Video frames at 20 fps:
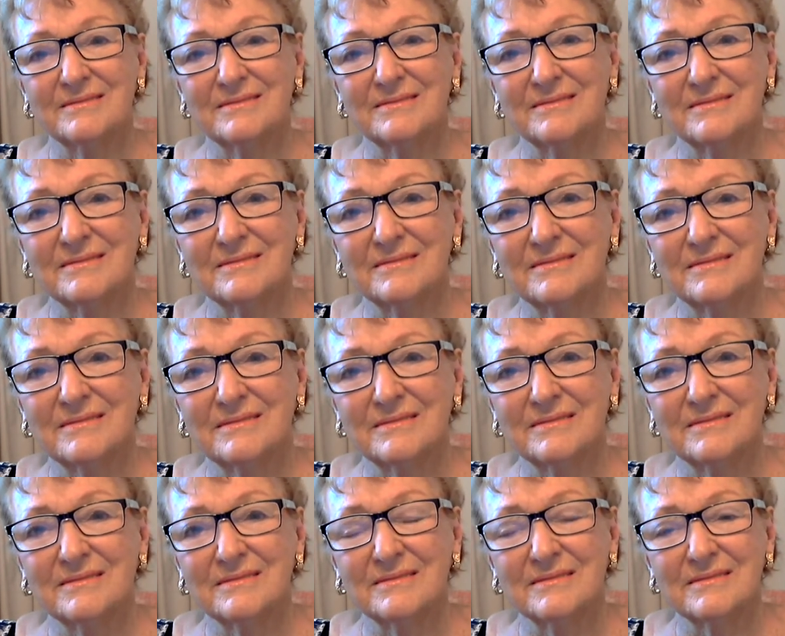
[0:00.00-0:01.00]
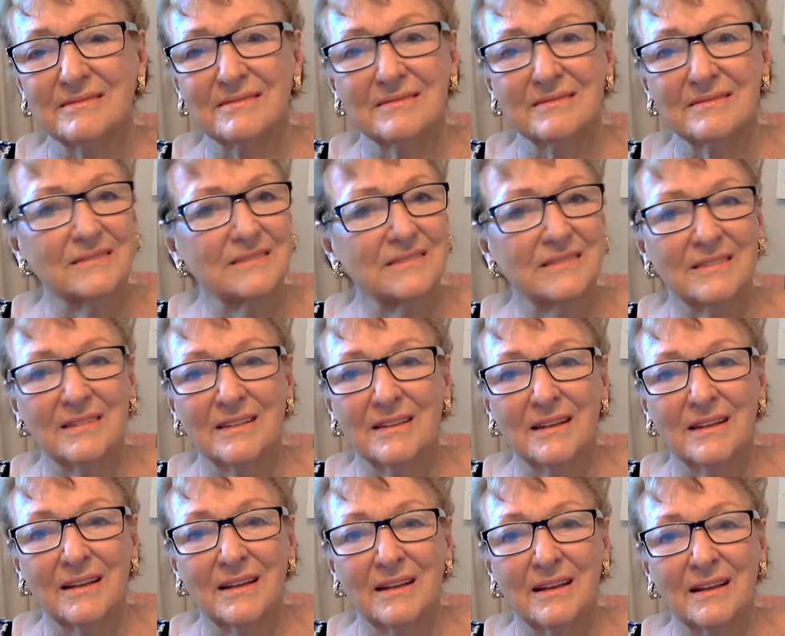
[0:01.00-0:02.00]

Nobody speaks.